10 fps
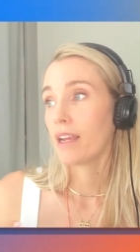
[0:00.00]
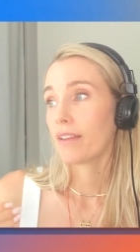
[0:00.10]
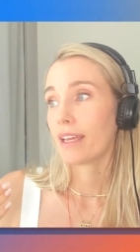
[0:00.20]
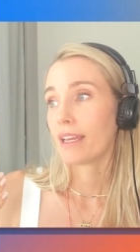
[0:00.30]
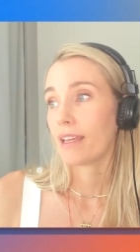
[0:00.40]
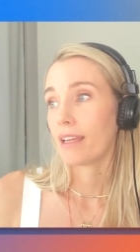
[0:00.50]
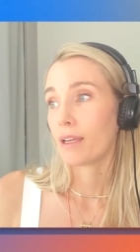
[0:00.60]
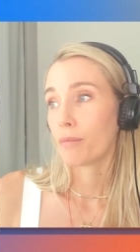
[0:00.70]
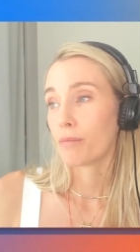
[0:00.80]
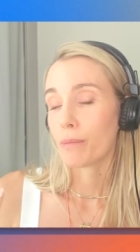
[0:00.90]
they
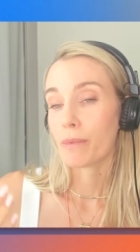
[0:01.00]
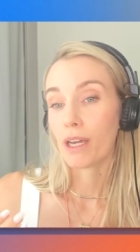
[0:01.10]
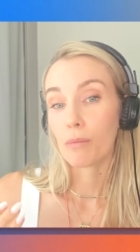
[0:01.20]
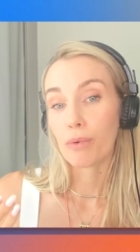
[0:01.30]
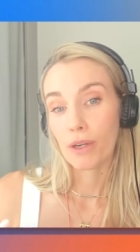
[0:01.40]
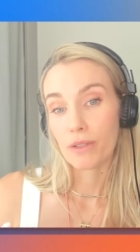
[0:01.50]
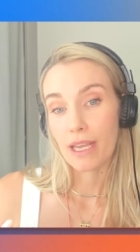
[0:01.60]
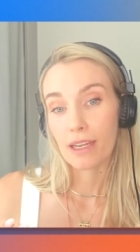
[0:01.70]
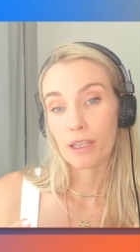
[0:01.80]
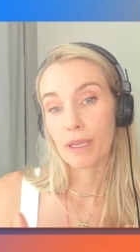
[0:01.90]
put me on
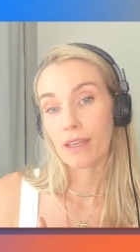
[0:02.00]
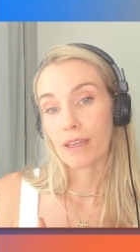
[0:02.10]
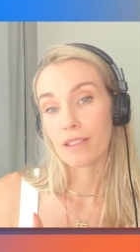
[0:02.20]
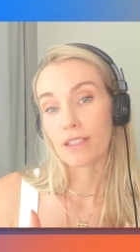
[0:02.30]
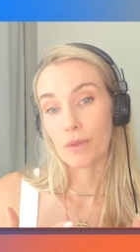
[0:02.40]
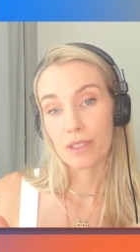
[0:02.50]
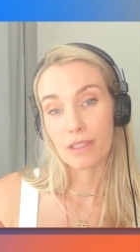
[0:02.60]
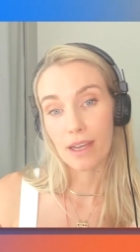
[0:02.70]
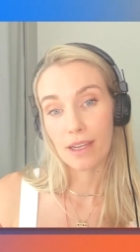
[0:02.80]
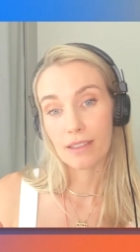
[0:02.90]
Prozac because
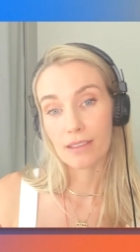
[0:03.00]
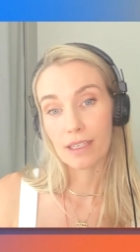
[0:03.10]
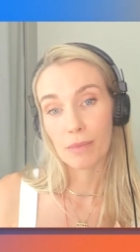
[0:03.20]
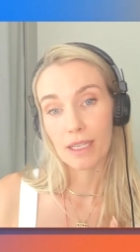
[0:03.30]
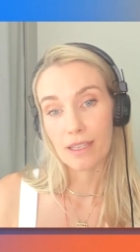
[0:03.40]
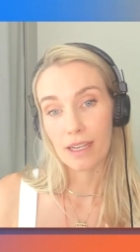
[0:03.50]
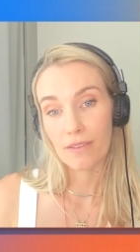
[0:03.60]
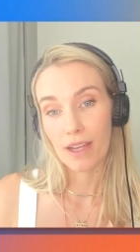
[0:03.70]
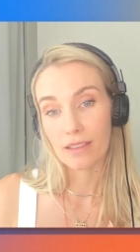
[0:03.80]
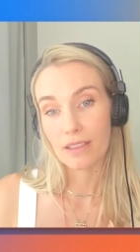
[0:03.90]
suicide can be a side
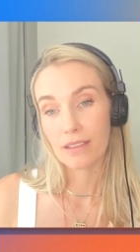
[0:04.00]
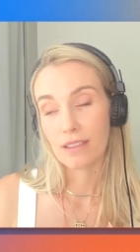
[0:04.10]
effect.